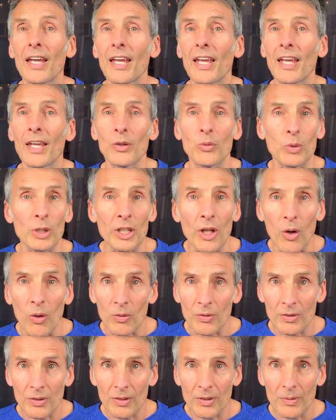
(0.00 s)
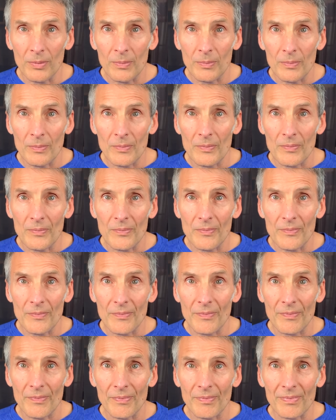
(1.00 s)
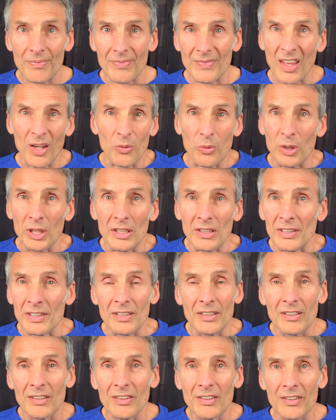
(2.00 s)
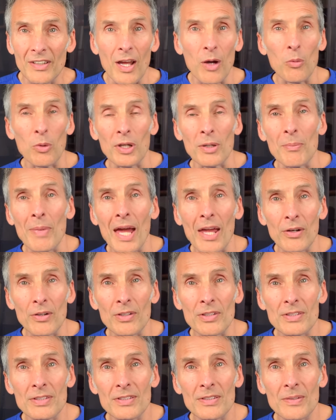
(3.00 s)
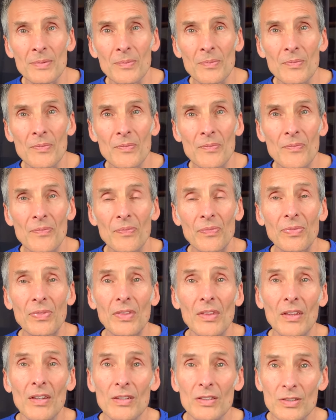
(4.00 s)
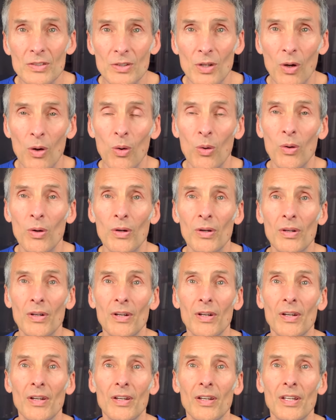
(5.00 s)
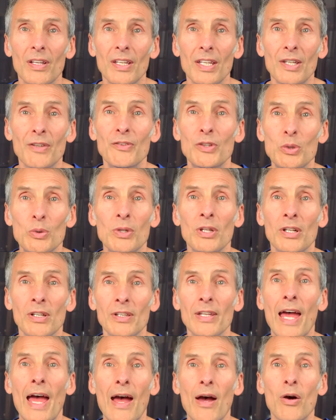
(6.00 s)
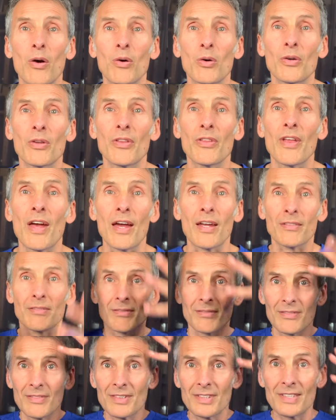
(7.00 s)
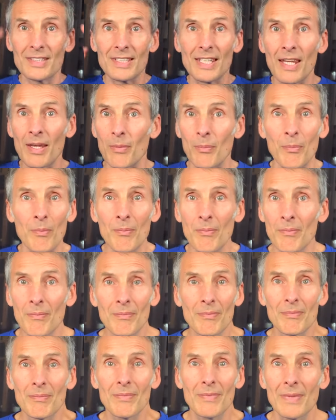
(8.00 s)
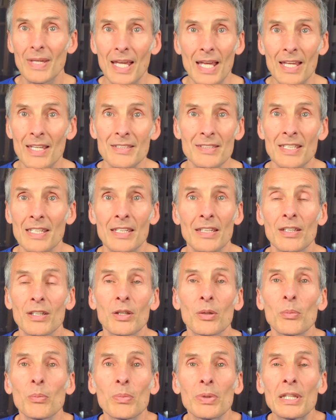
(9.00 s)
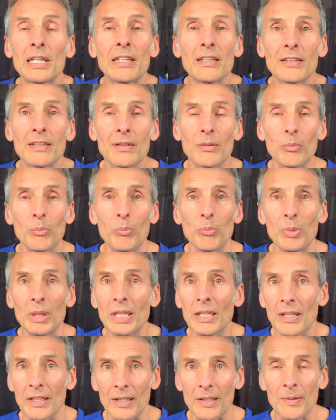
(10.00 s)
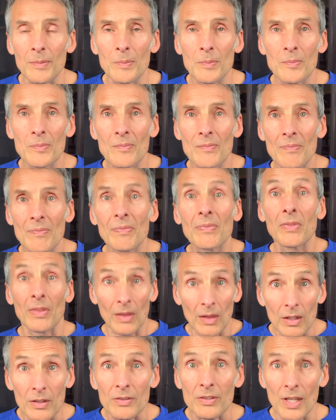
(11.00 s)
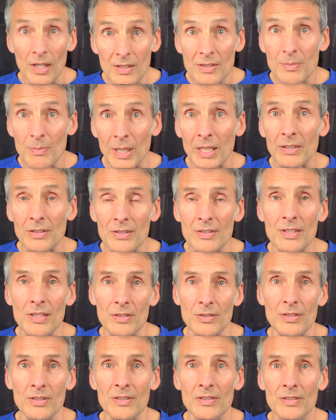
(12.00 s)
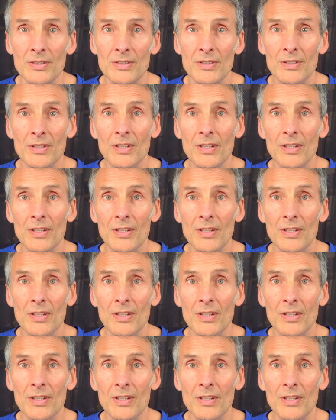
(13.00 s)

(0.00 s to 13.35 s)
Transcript: And we don't. Not really, not when it matters. So, if you can allow that Tim, as a complete being, does make decisions